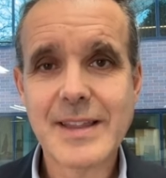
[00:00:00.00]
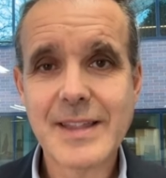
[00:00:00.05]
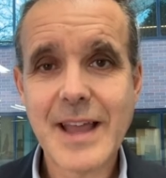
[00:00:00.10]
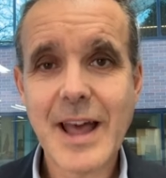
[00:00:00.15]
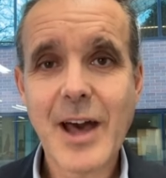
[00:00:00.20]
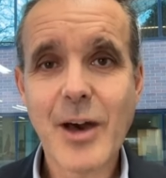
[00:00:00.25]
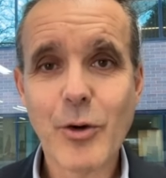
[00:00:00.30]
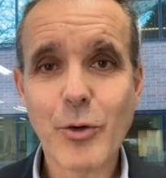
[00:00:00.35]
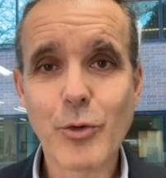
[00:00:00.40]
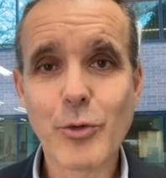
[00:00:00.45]
And
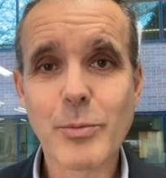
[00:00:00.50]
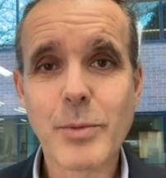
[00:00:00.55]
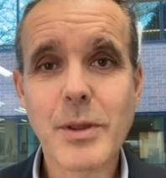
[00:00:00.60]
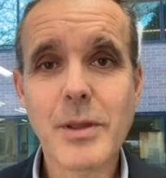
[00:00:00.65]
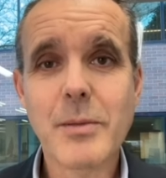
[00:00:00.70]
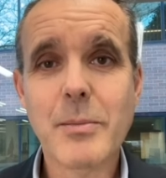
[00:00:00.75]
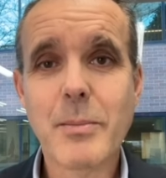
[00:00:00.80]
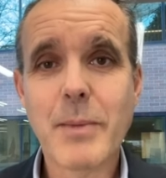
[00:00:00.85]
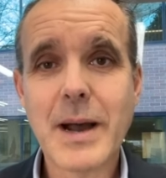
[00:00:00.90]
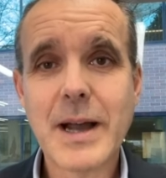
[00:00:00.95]
that would
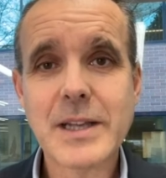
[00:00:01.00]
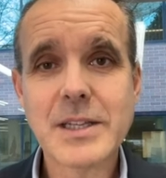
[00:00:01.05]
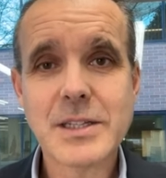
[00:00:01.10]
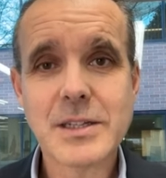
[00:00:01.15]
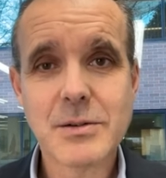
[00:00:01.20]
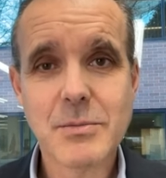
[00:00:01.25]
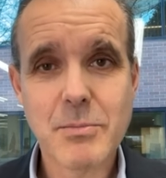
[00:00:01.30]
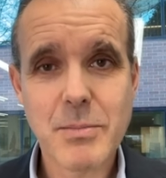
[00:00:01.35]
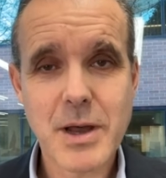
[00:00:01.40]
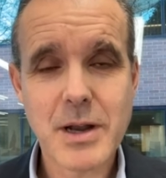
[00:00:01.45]
be
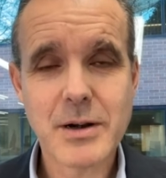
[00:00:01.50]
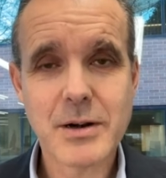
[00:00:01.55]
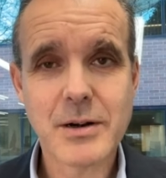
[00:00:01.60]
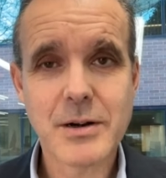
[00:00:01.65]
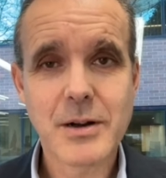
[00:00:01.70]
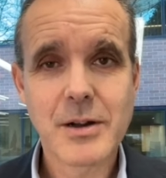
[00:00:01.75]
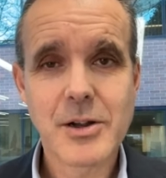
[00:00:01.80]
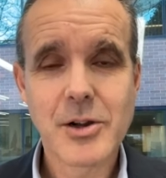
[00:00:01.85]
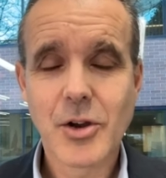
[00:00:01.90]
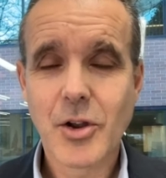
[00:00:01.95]
much
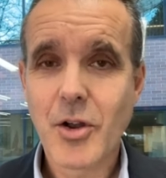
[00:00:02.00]
better